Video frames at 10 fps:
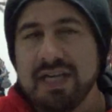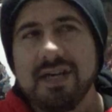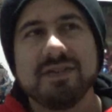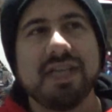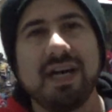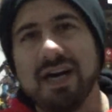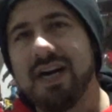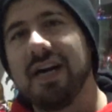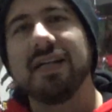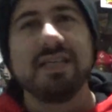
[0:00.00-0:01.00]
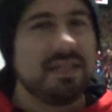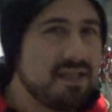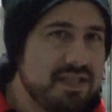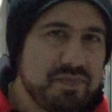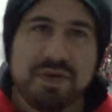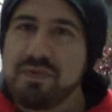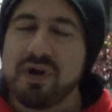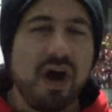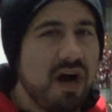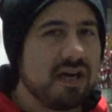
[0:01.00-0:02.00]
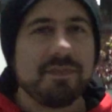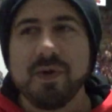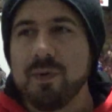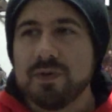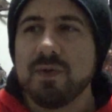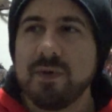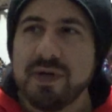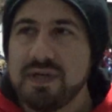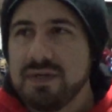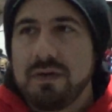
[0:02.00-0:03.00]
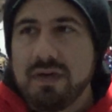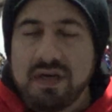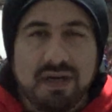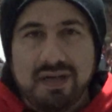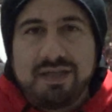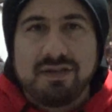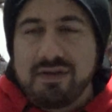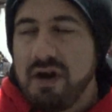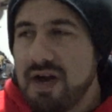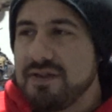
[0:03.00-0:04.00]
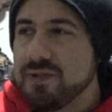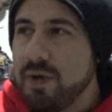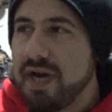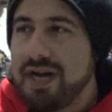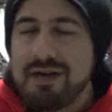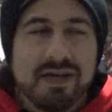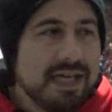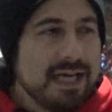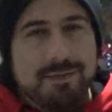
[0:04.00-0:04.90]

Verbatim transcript: And I was like, ah, oh, these, these people are hogging up the whole toy, you know, they're hogging the toy aisle.